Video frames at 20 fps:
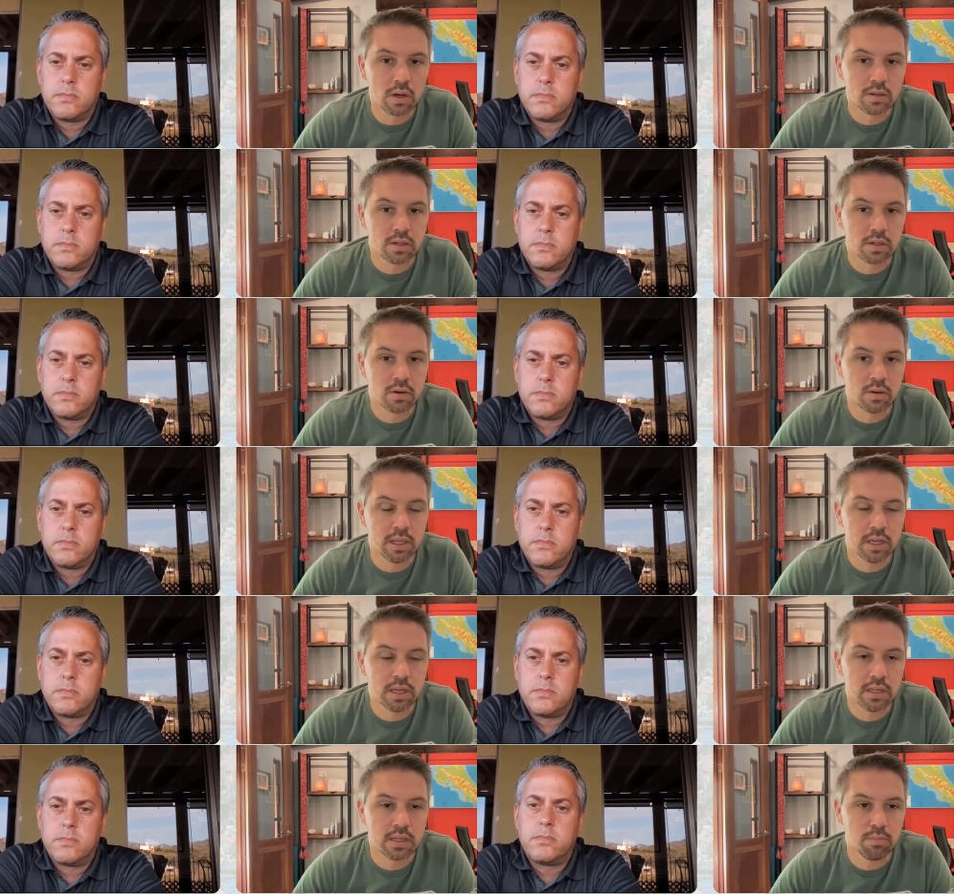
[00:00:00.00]
Speaker 1: So I
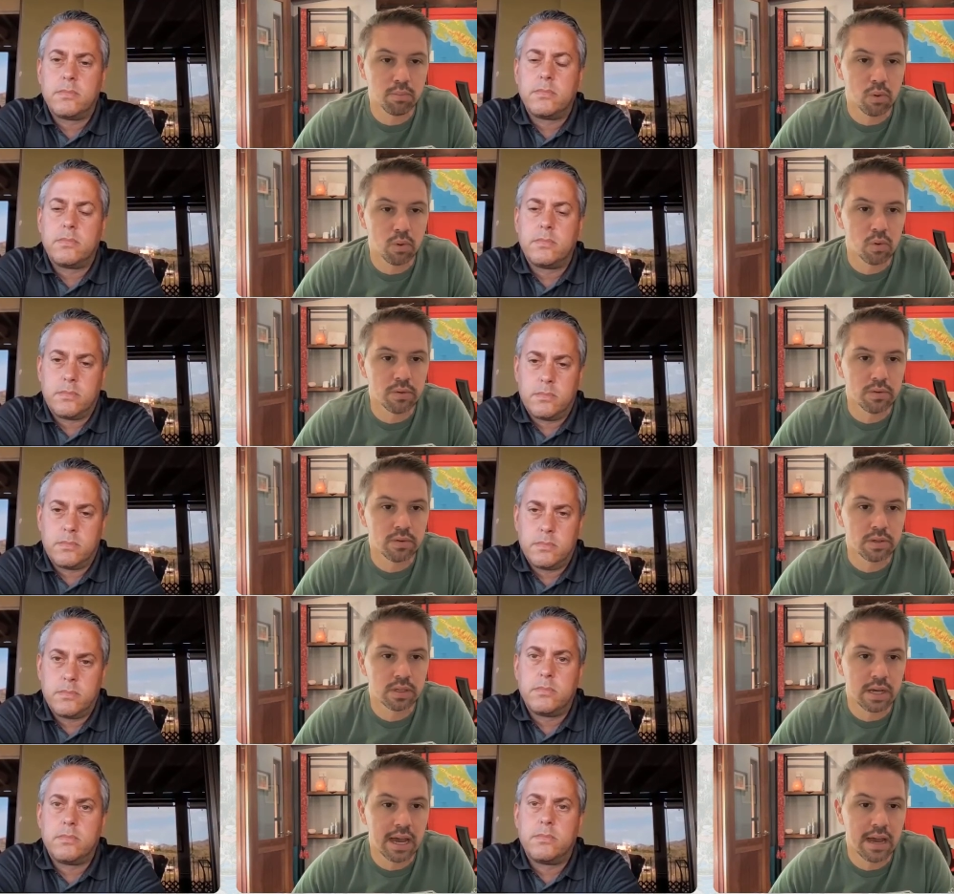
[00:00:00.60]
think it's
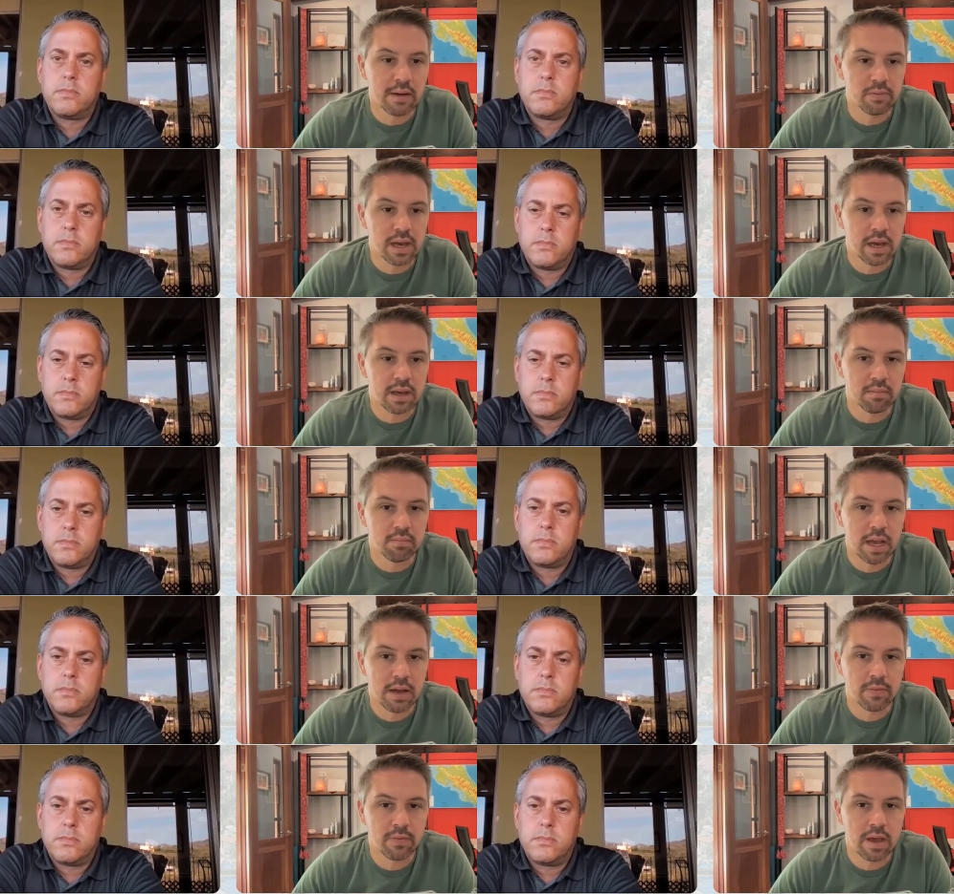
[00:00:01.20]
important to have that
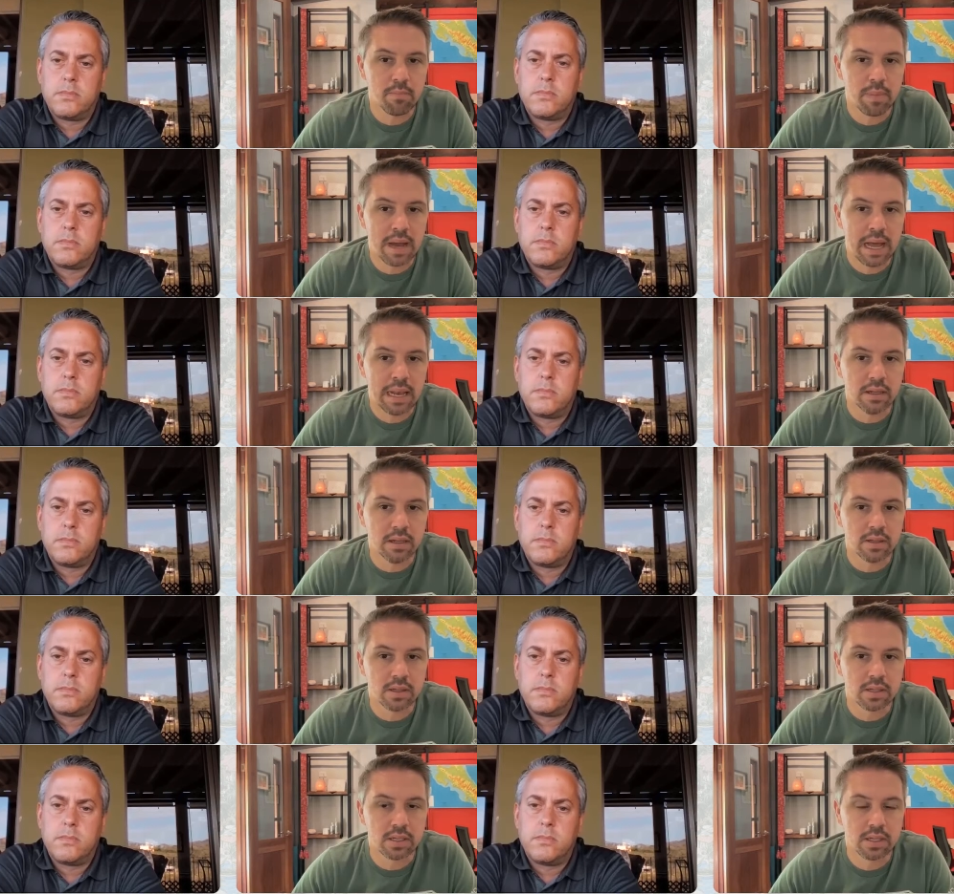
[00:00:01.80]
have that
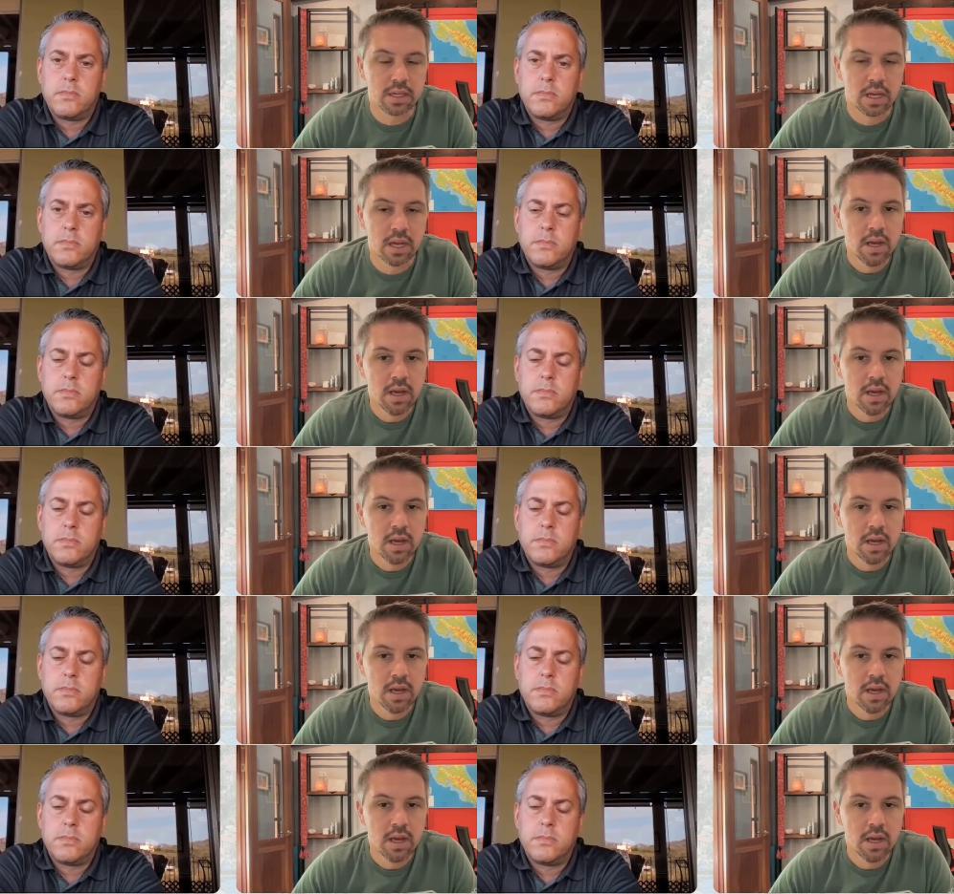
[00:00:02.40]
balance.